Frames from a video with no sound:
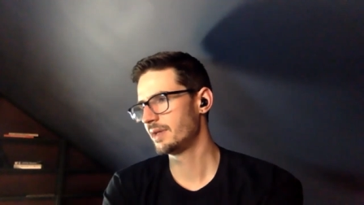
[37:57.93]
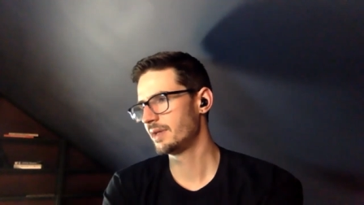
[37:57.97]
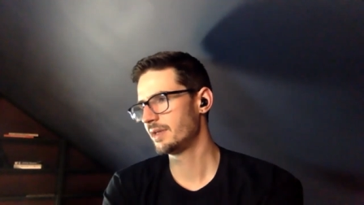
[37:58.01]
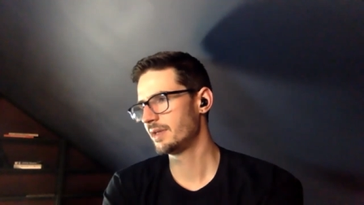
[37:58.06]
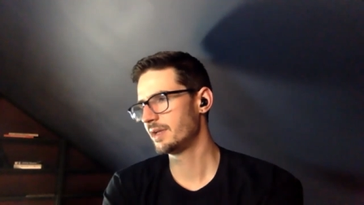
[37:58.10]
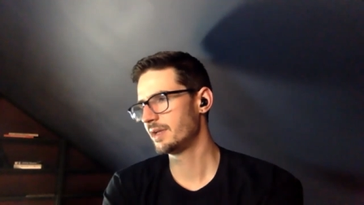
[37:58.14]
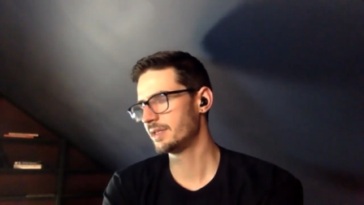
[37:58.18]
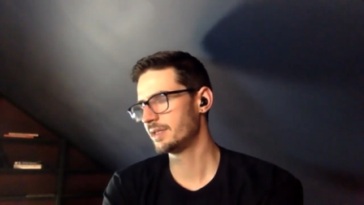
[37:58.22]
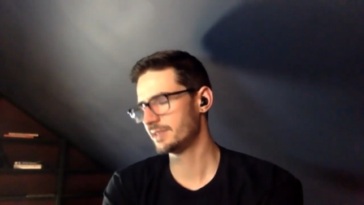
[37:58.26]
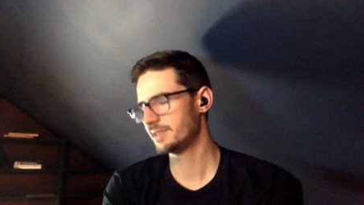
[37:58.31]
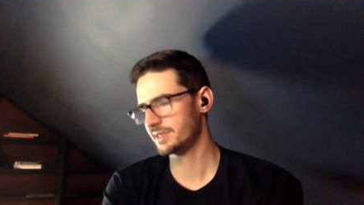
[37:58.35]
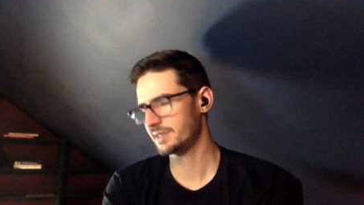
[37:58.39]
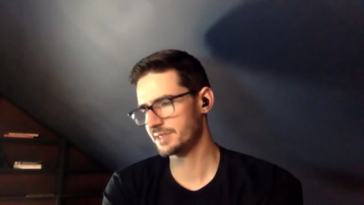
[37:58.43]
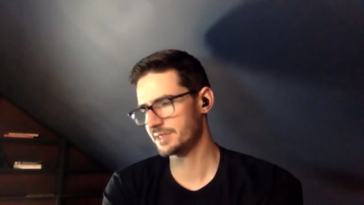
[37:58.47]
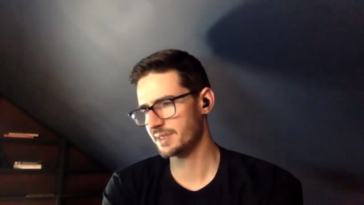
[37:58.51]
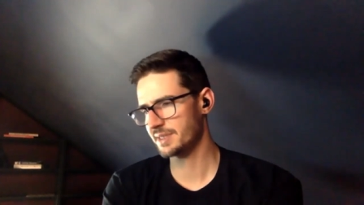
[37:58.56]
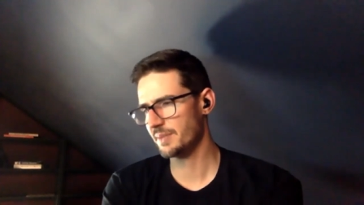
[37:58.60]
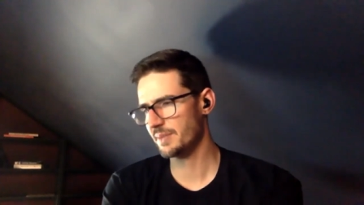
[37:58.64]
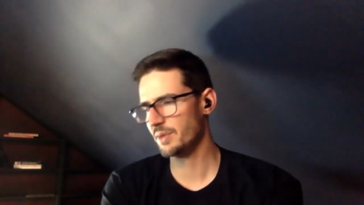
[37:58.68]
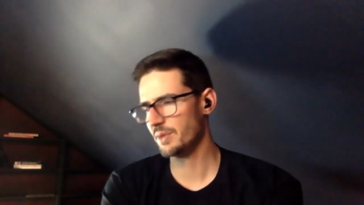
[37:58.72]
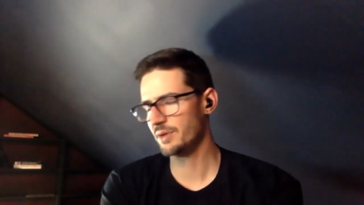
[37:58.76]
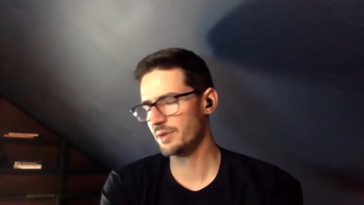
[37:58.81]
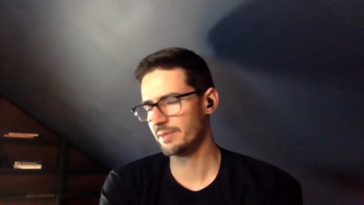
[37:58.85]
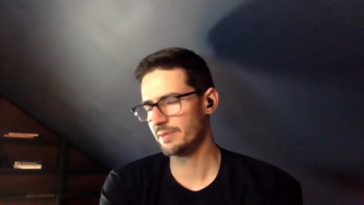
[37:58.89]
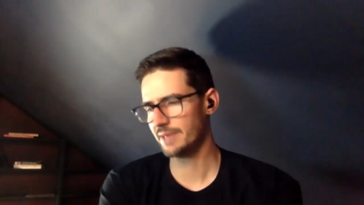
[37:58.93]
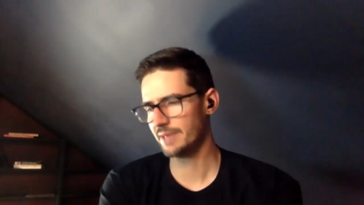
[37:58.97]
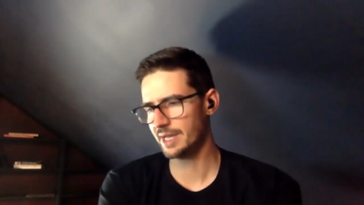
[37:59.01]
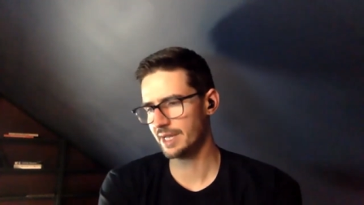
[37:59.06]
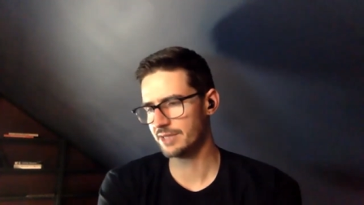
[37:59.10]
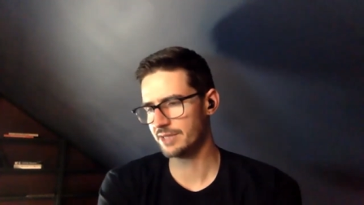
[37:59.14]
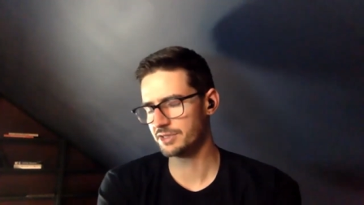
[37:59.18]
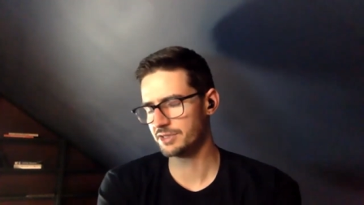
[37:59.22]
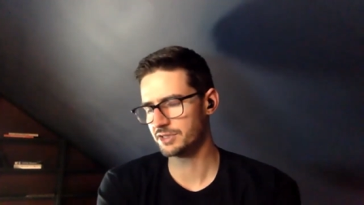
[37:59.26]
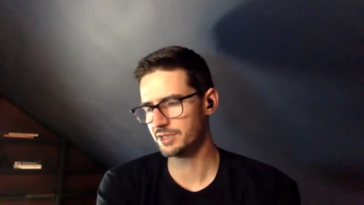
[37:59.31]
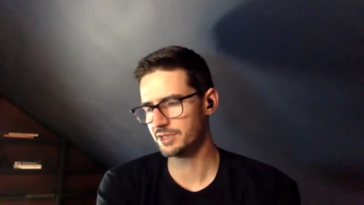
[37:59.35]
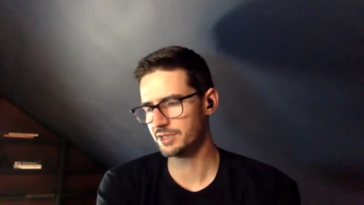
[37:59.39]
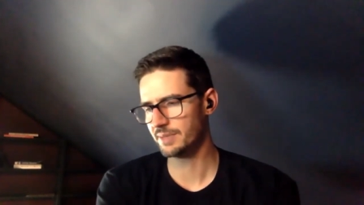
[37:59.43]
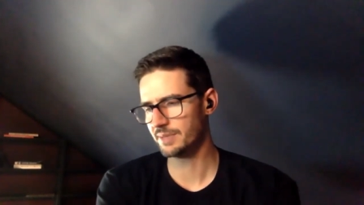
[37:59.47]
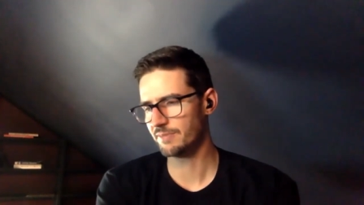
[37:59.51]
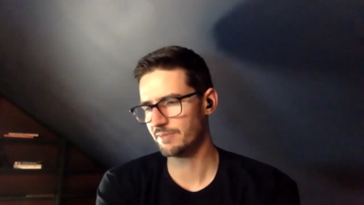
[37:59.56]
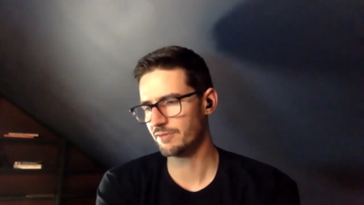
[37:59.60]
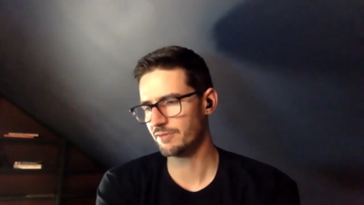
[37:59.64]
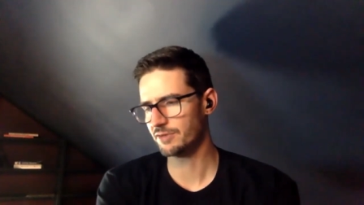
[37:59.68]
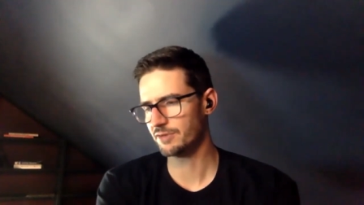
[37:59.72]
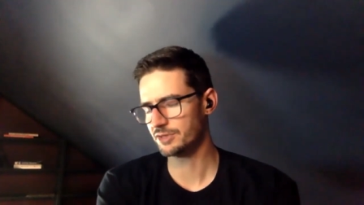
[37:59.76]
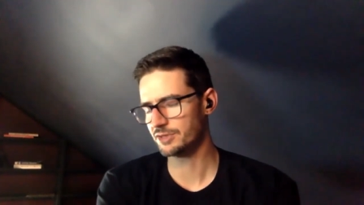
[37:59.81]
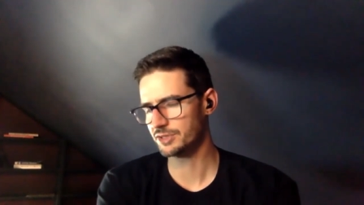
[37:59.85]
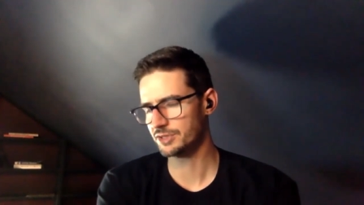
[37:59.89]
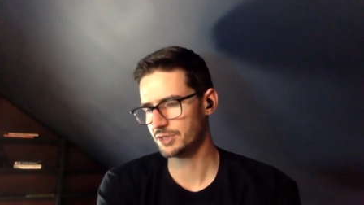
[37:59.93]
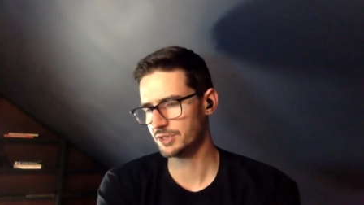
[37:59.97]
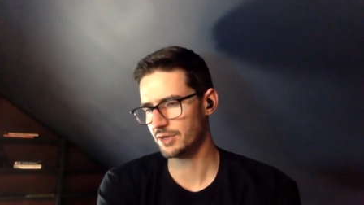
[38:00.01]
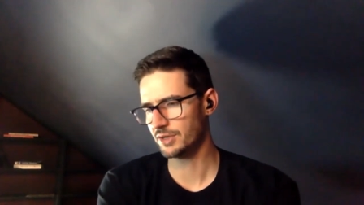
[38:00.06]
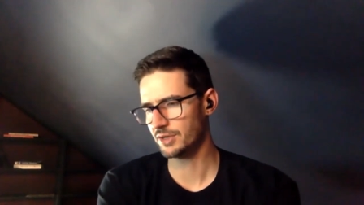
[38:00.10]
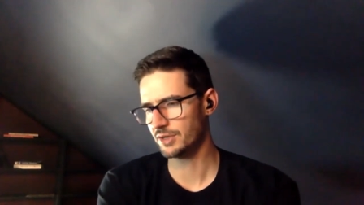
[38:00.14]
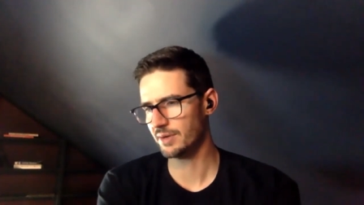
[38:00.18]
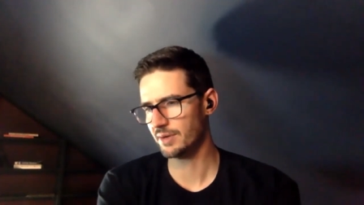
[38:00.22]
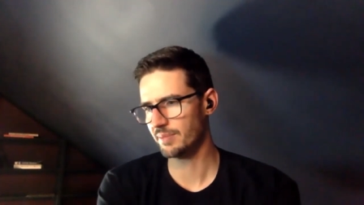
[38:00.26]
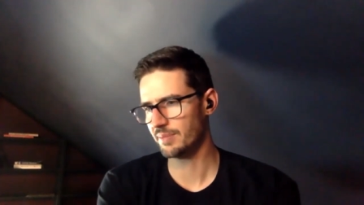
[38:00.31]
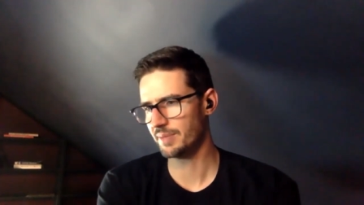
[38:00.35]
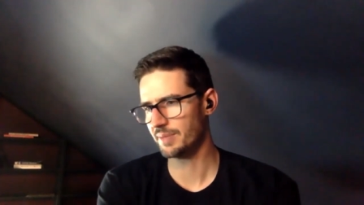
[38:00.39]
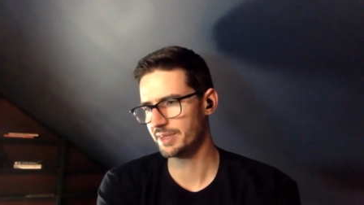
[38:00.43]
it's a similar relationship for sure,